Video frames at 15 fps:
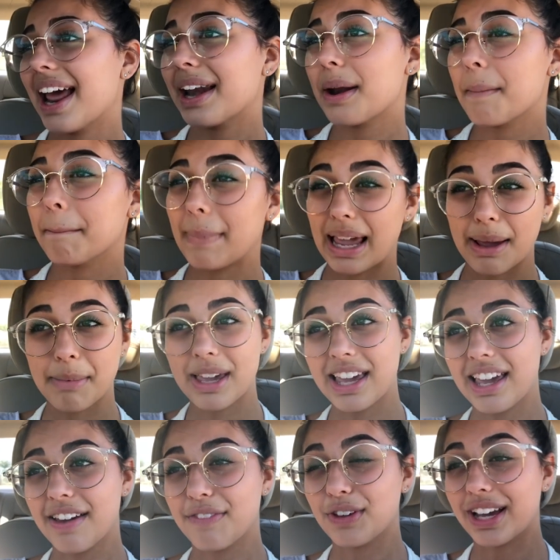And
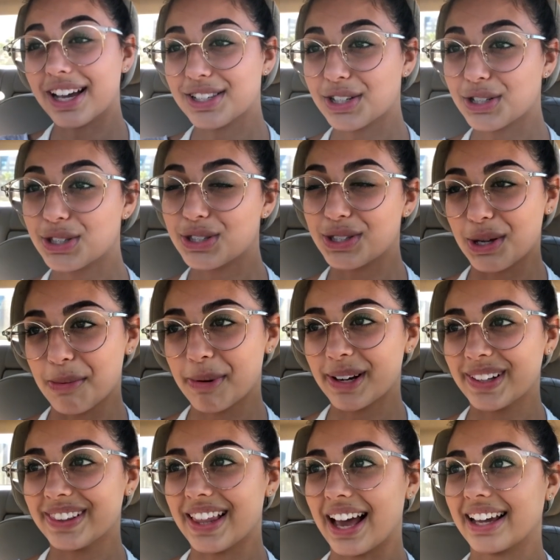maybe if you guys are
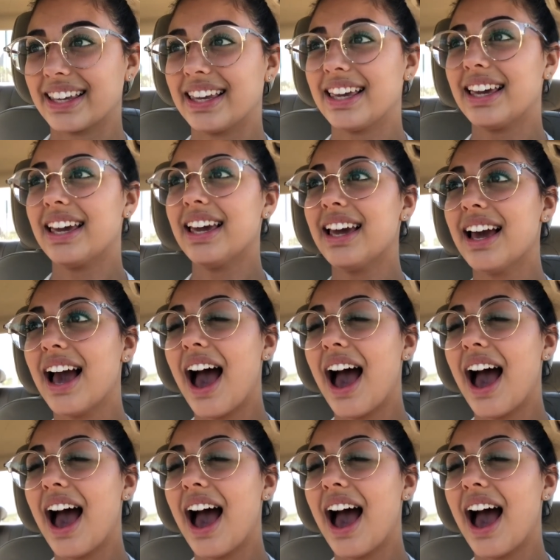super lucky,